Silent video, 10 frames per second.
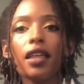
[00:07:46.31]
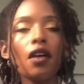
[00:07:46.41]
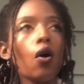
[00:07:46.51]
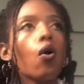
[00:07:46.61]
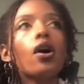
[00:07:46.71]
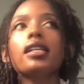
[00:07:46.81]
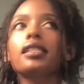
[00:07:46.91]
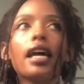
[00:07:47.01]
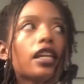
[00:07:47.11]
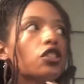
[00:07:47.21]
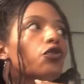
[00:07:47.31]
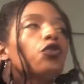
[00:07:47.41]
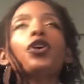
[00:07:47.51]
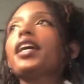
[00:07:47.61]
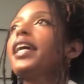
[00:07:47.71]
the horse that is
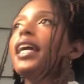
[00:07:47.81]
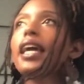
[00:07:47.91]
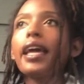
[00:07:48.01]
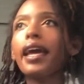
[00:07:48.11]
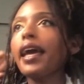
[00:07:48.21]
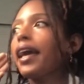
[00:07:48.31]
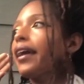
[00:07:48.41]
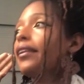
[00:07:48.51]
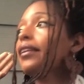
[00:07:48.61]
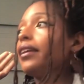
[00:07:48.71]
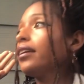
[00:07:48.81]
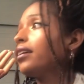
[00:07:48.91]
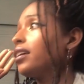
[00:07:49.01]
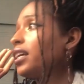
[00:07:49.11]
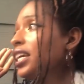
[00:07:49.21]
free, and
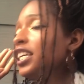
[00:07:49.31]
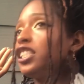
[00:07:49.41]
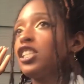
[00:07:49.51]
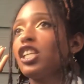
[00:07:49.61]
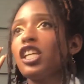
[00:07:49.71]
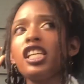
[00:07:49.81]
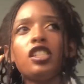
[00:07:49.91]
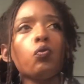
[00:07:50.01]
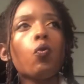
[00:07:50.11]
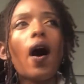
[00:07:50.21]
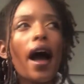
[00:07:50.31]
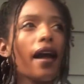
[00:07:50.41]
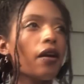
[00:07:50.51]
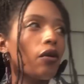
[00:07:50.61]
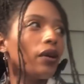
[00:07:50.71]
he's
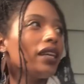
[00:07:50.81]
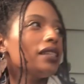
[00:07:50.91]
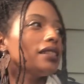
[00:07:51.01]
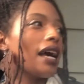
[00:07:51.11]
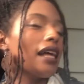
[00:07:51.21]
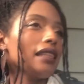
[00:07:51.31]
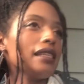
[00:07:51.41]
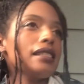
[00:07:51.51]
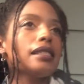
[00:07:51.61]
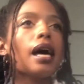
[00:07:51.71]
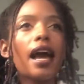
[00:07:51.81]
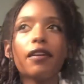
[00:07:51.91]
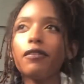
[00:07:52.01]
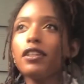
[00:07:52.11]
wild, he's got this life,